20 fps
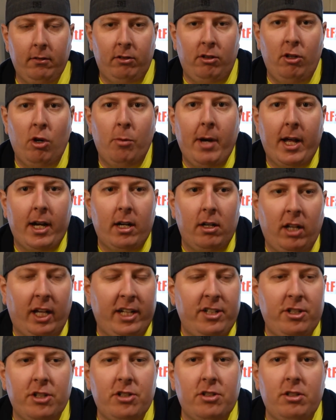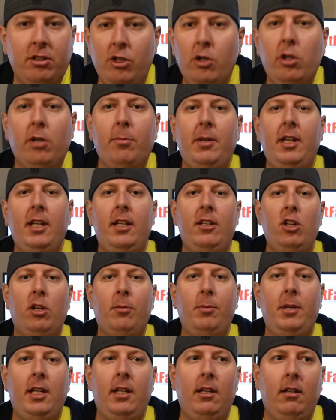No matter, like, just you could
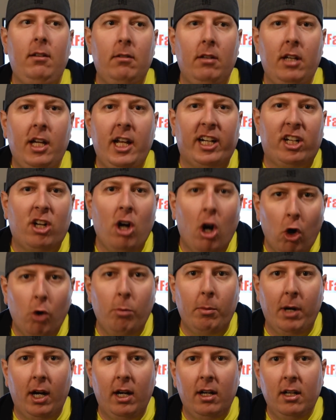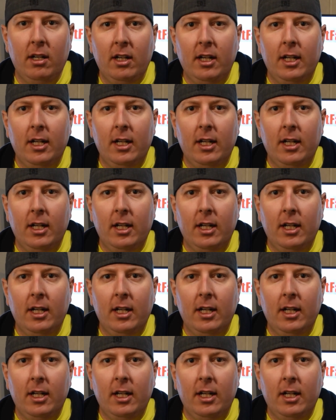be in a coma.